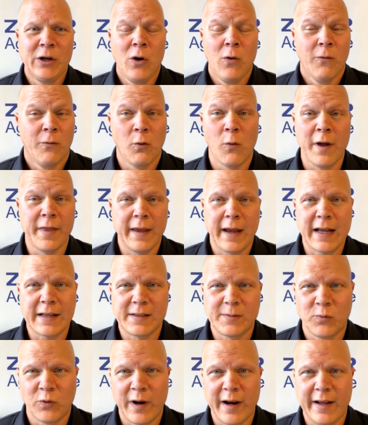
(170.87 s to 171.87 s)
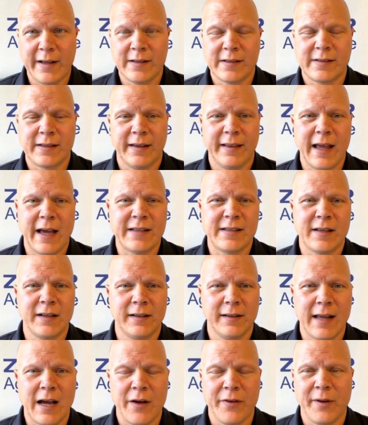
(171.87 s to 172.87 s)
for one, they got some rains, and that's going
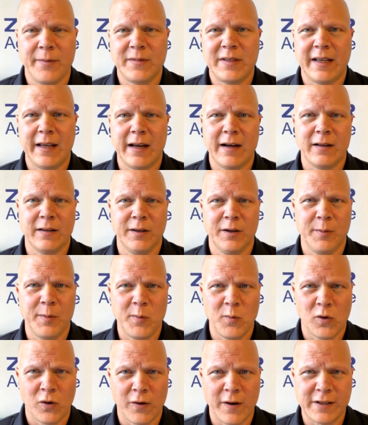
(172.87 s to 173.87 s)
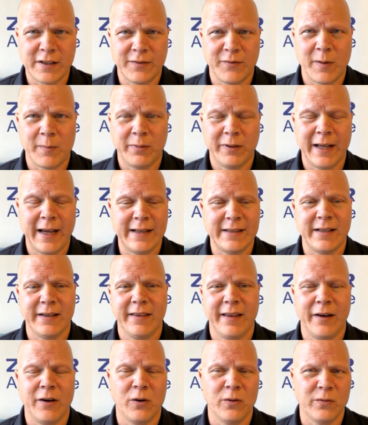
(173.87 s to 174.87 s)
to allow them to get a little bit more aggressive on
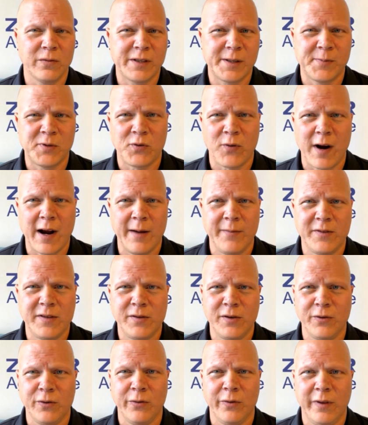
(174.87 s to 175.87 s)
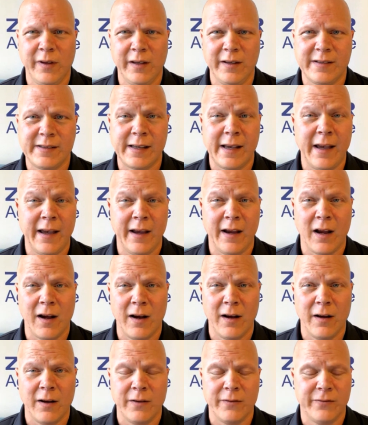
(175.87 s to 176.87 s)
planting. They don't subscribe to the saying
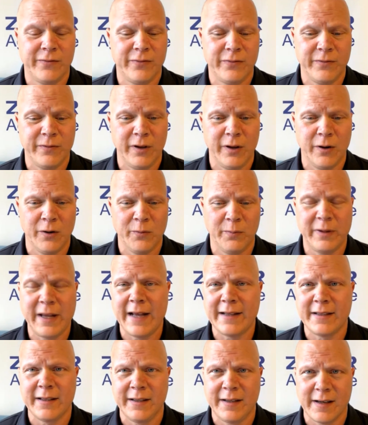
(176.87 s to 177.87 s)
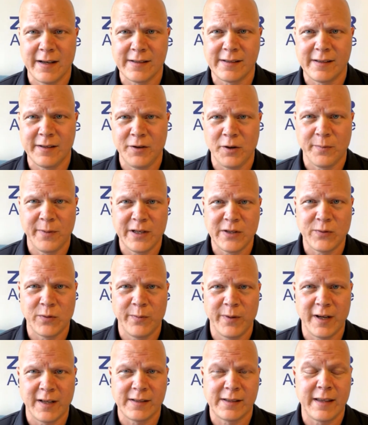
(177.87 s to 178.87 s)
of, plant and dust and your bins will
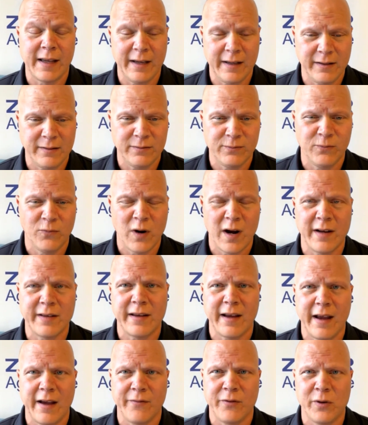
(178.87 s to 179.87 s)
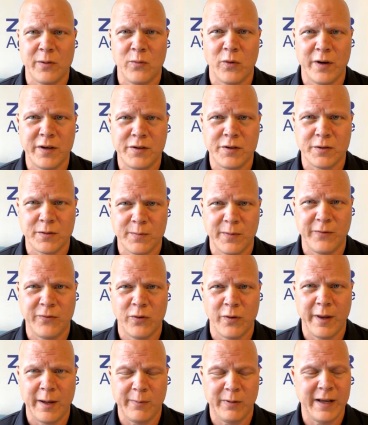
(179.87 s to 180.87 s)
bust. They want to have good moisture
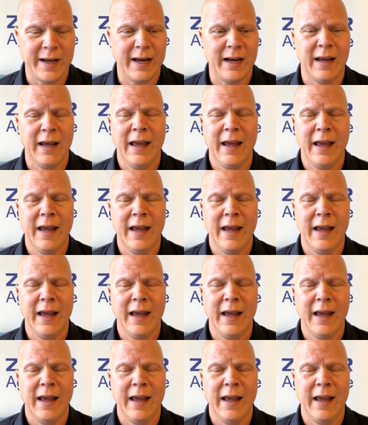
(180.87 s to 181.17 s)
before they plant.